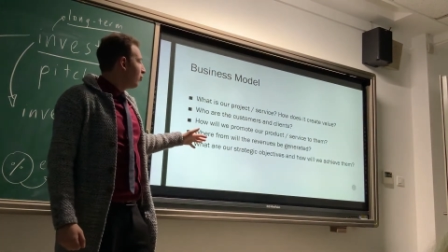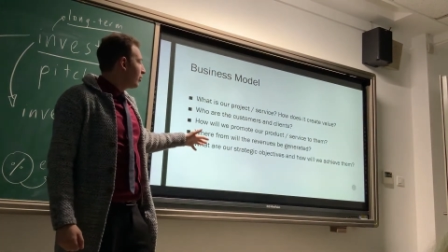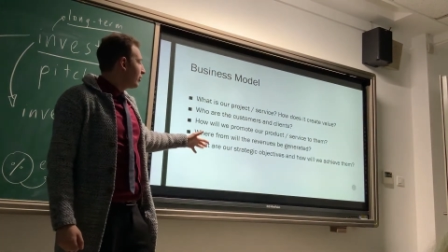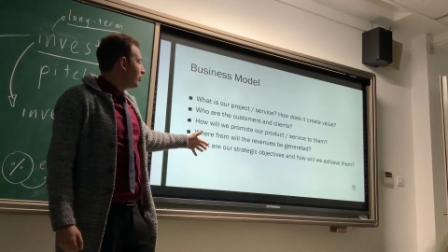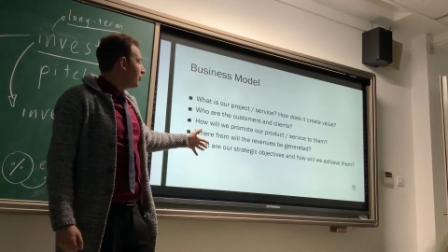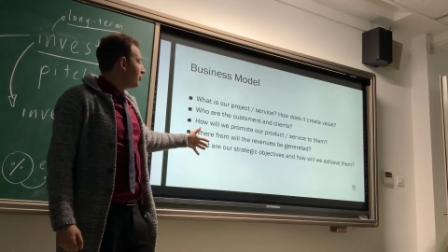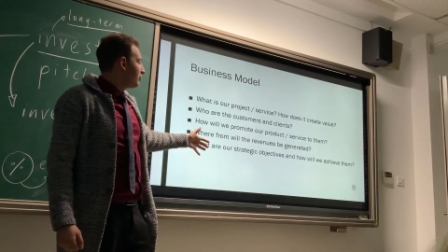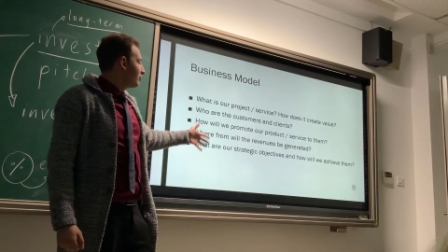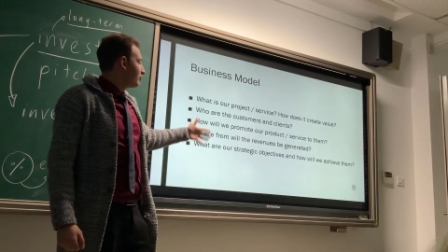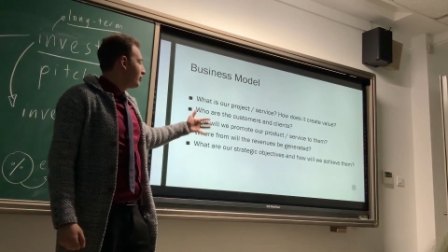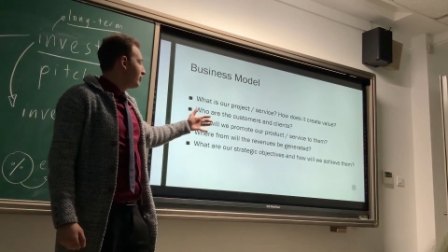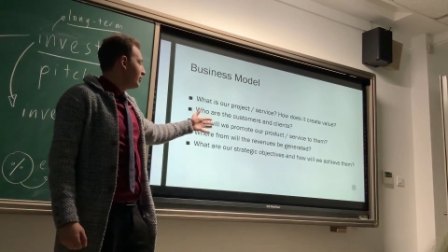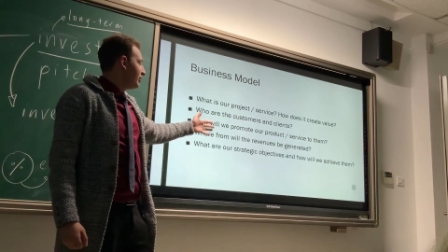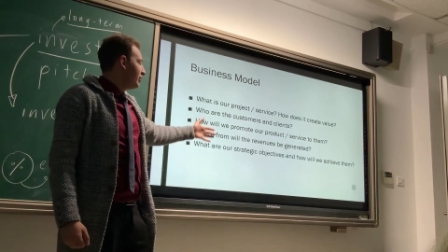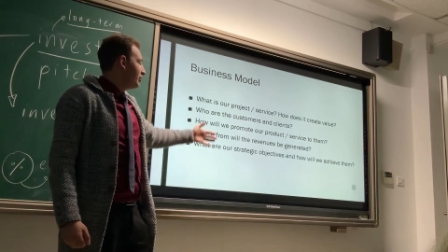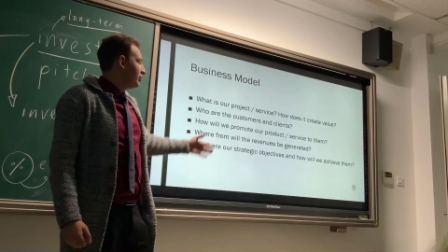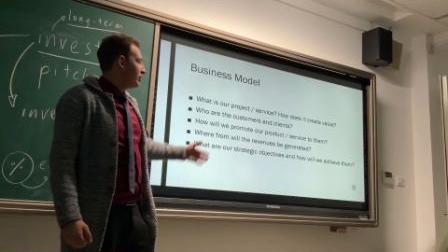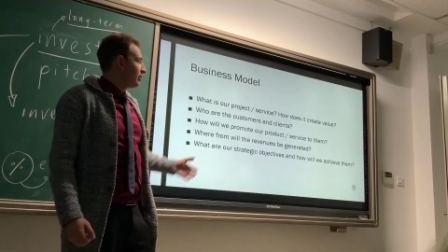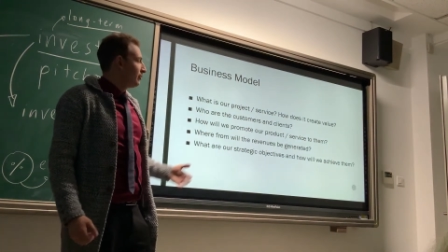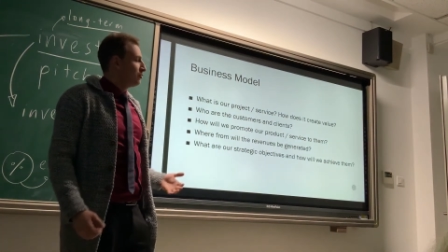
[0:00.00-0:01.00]
what are your
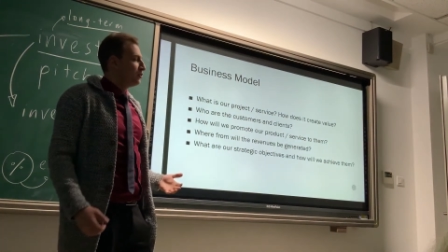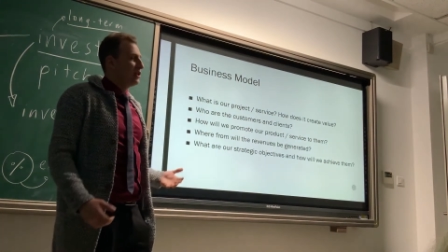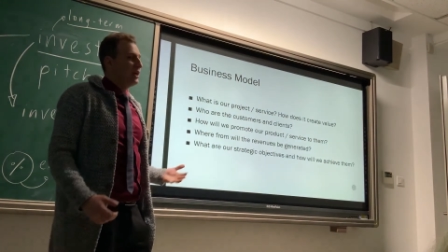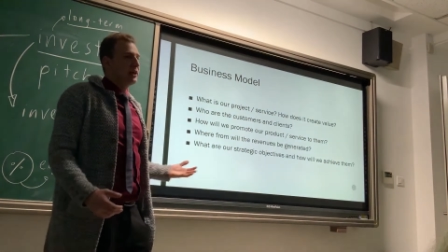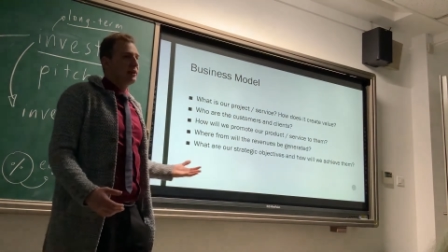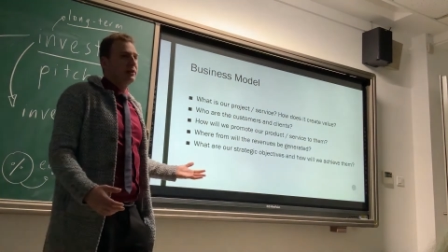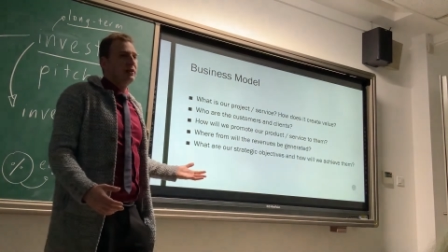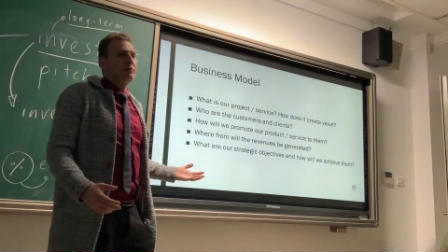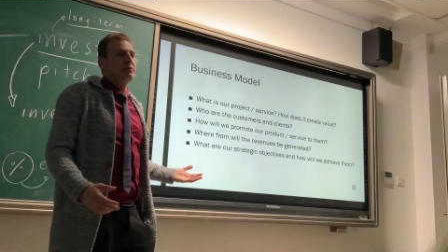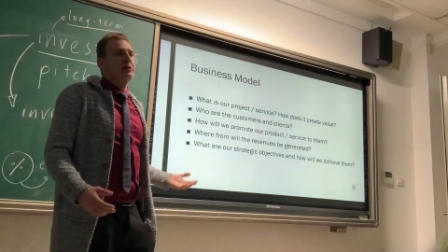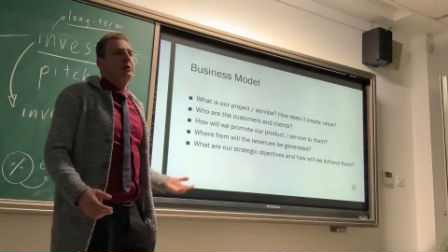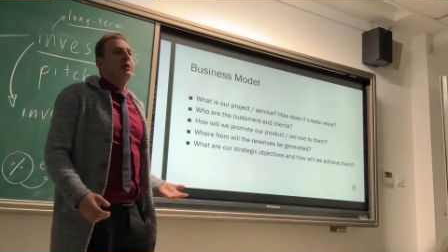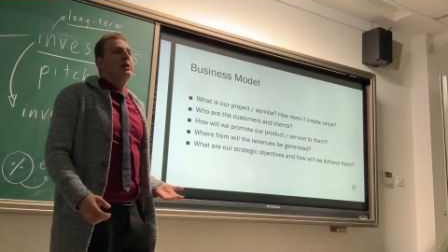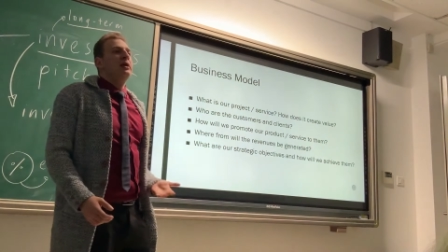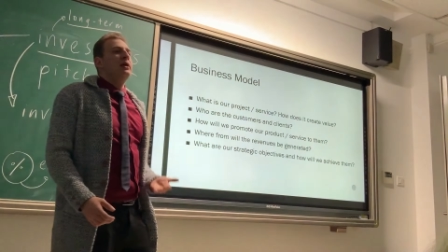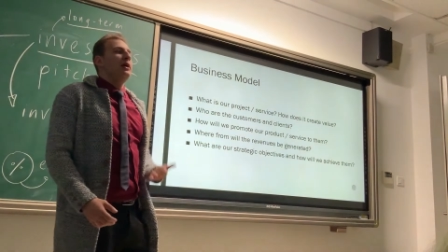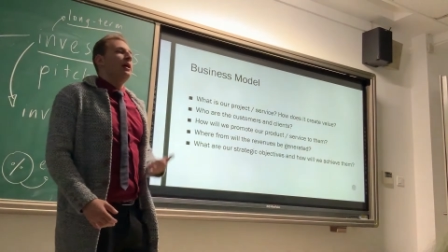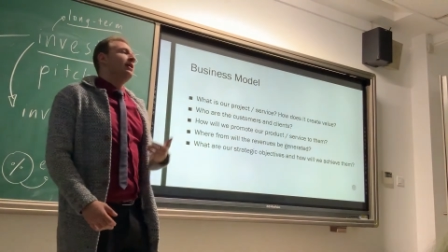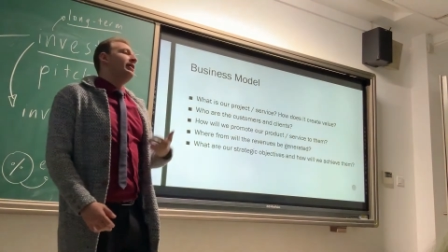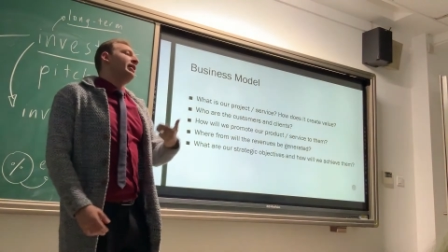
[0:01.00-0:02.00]
strategic objectives
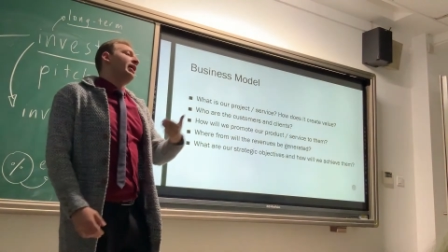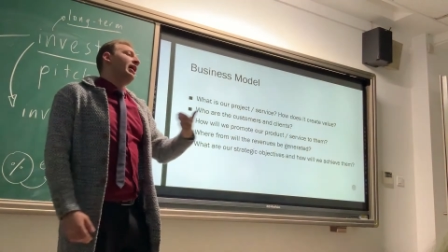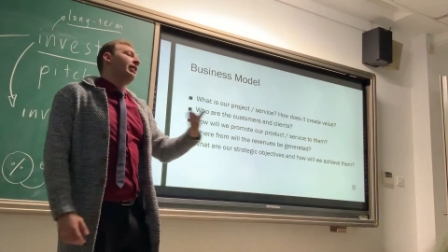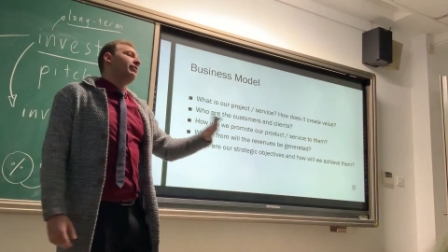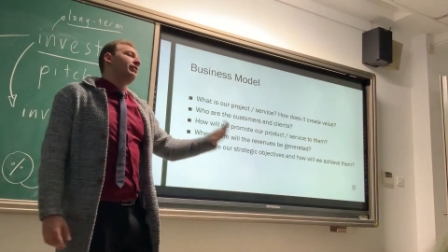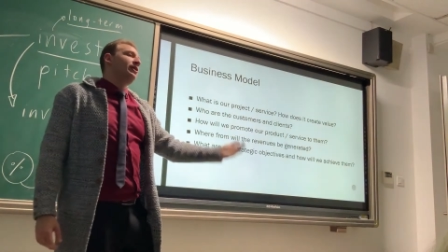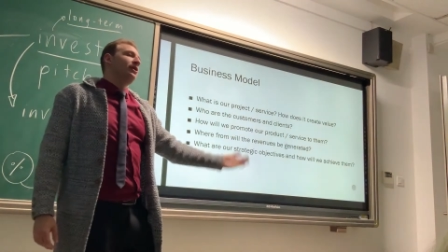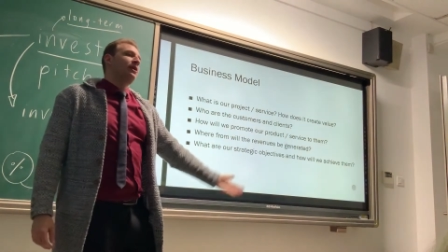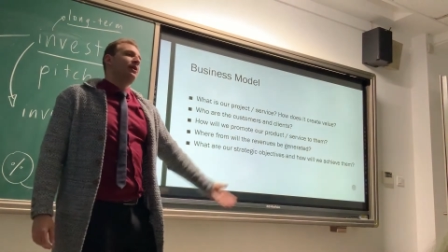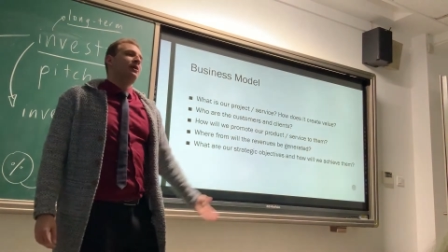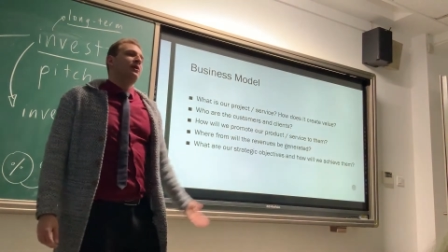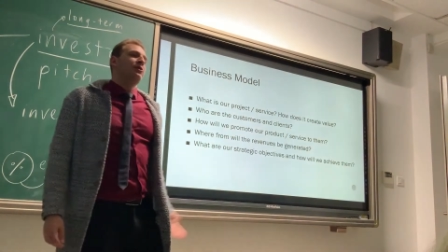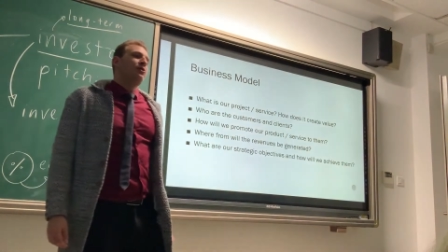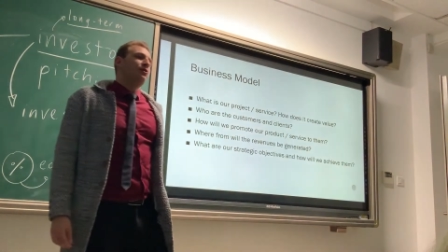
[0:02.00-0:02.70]
and how are you going to